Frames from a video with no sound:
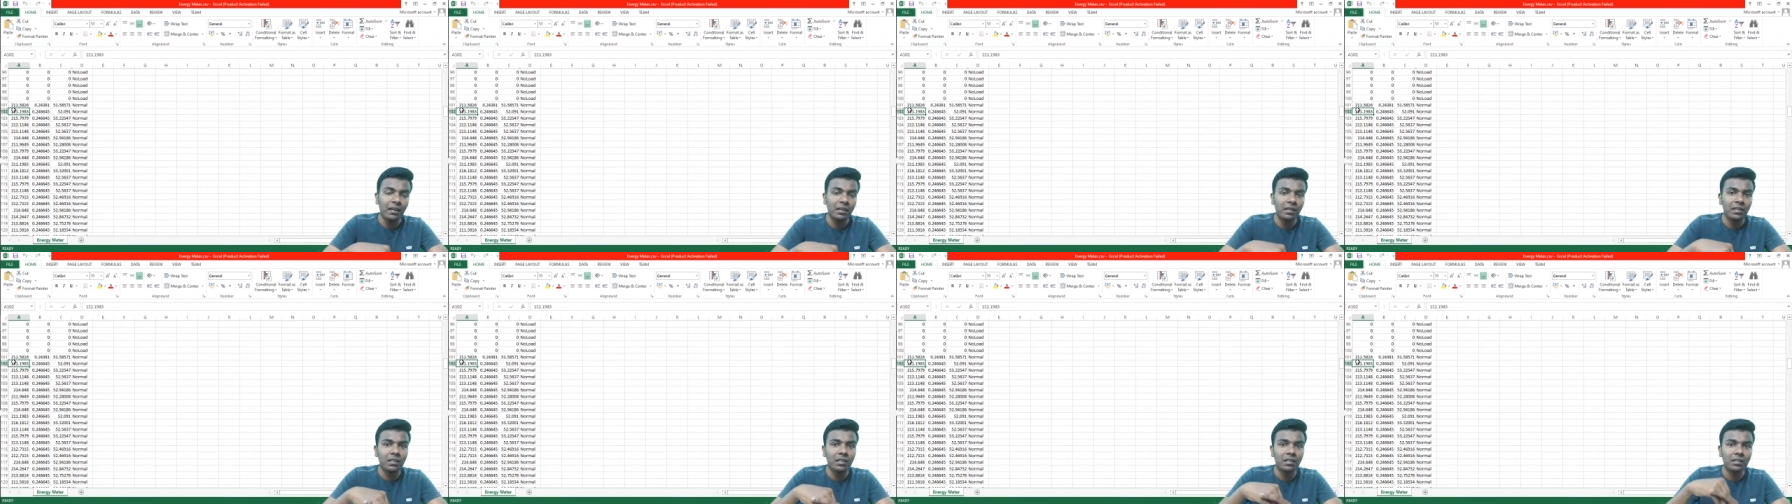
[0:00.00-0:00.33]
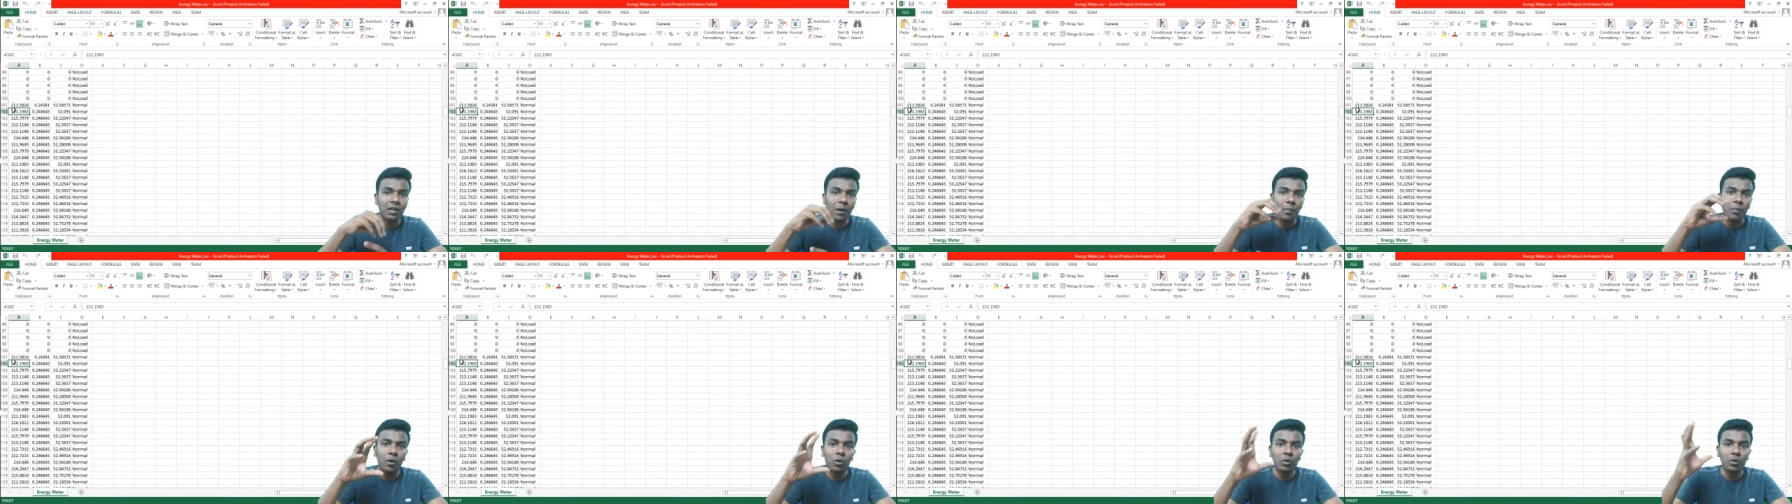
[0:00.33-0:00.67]
It is
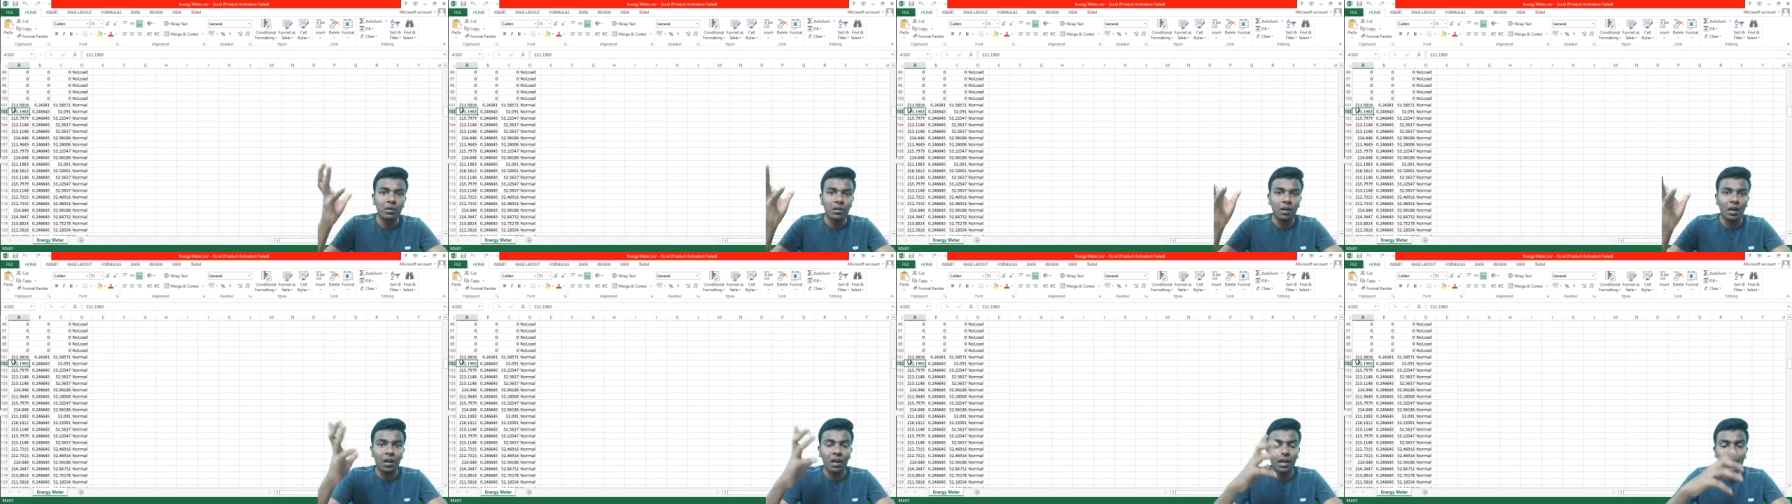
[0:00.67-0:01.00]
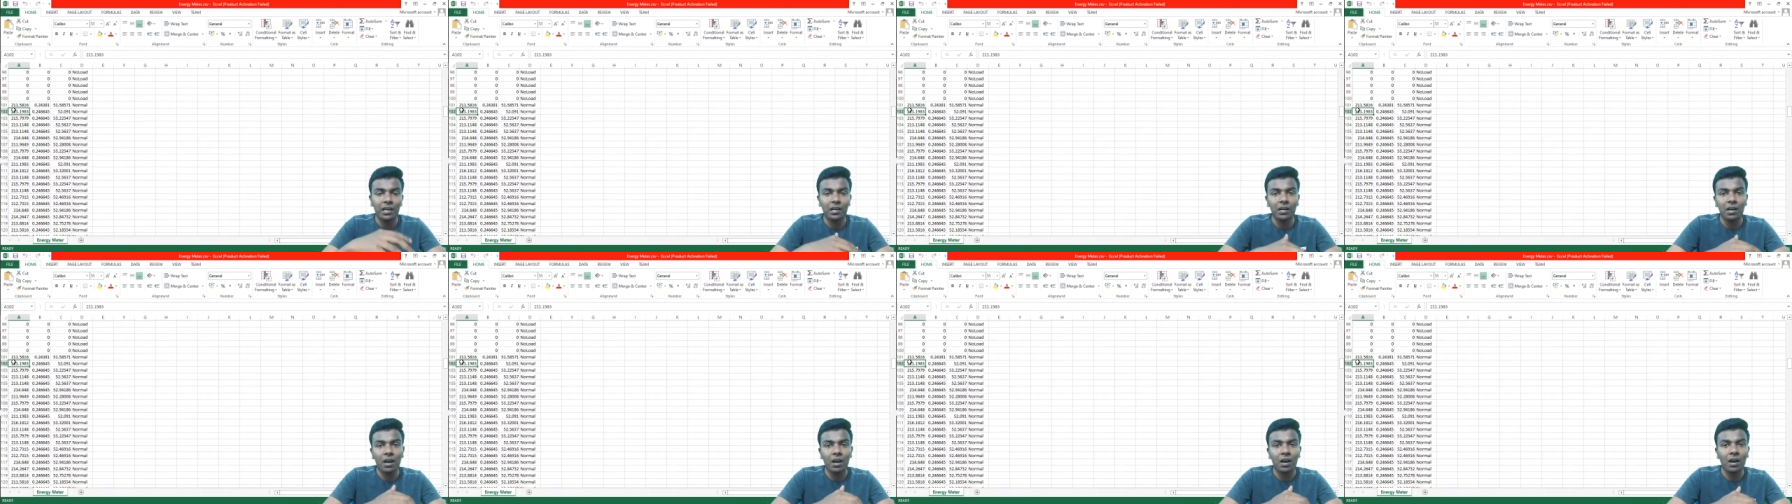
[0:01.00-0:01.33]
about
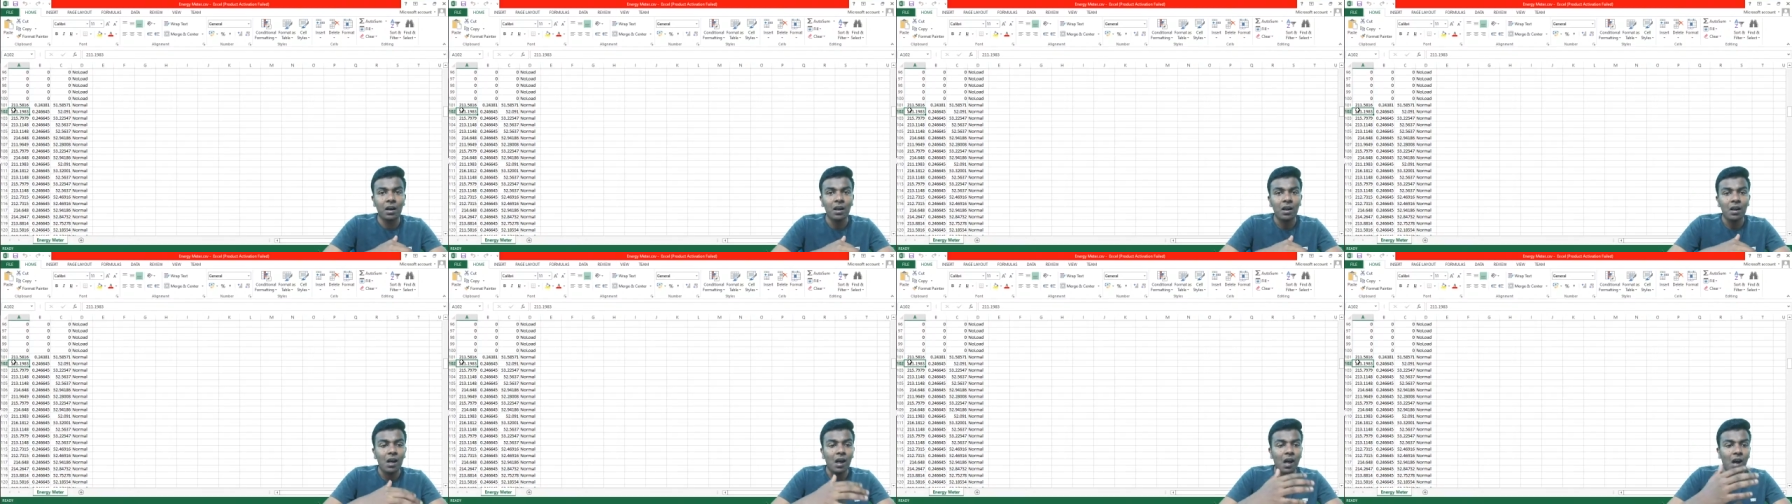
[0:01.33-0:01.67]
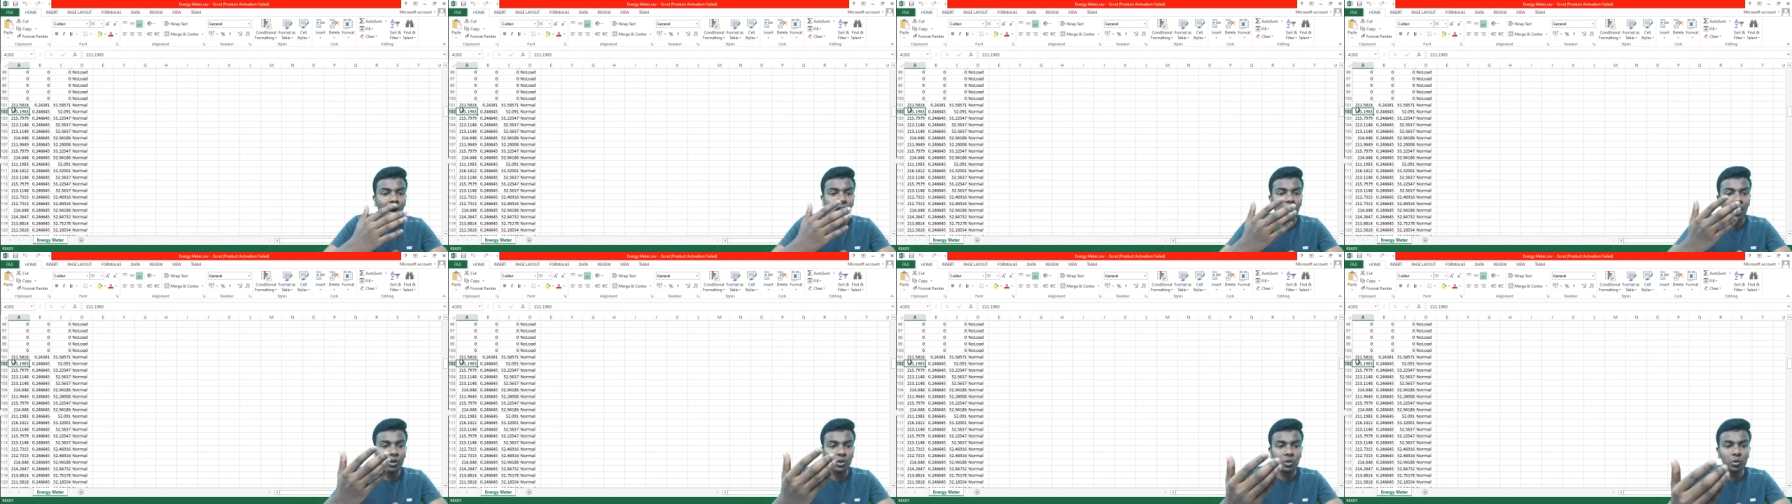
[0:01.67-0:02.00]

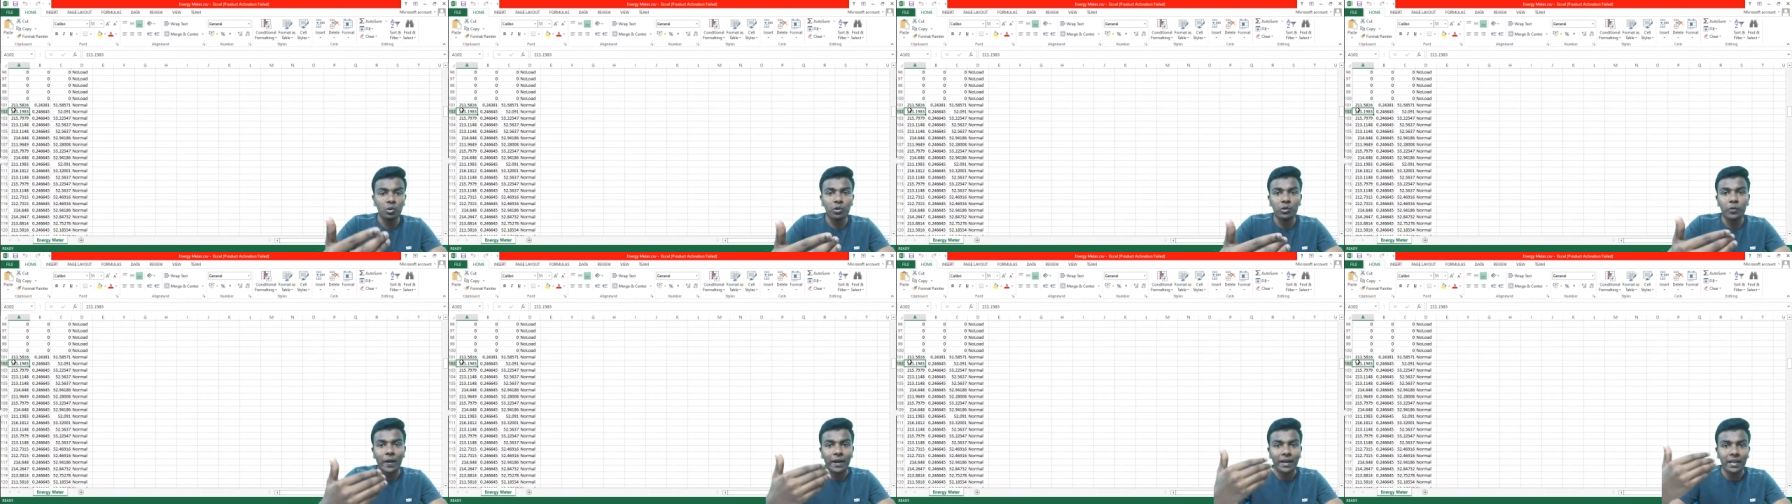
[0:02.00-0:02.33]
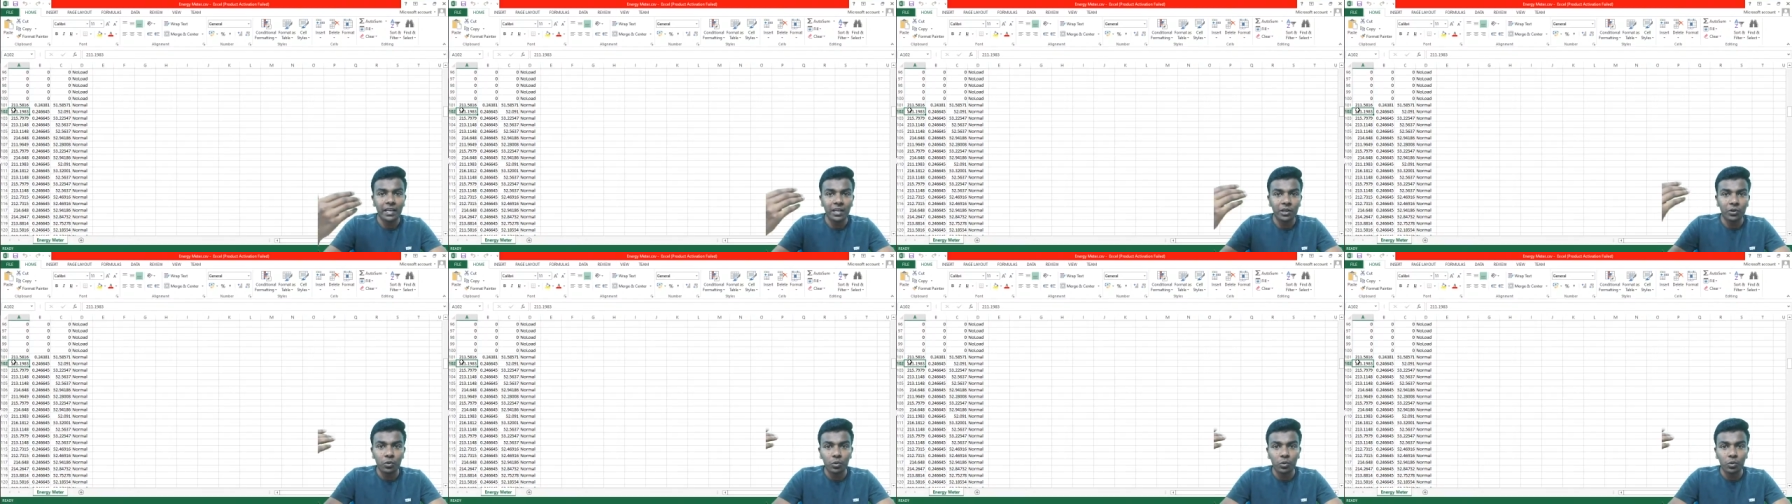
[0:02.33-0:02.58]
220